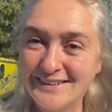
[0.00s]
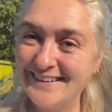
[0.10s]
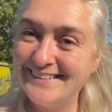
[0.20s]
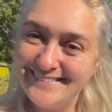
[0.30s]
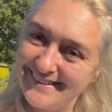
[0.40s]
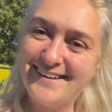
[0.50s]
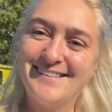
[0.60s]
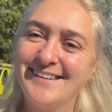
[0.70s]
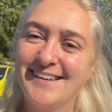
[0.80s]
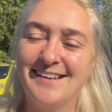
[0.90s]
and he did,
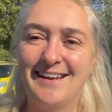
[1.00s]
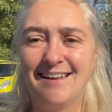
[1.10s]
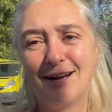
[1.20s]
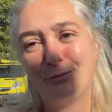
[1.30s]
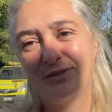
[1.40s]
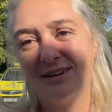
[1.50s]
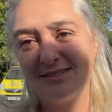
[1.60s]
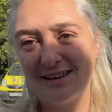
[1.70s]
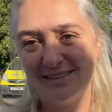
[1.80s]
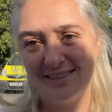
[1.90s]
and he helped
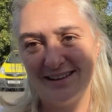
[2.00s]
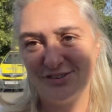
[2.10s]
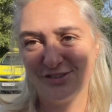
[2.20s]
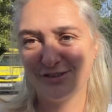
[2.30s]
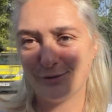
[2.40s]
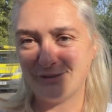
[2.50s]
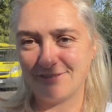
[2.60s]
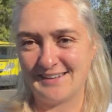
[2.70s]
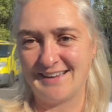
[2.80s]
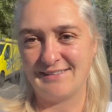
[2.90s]
us, and that is just so lovely.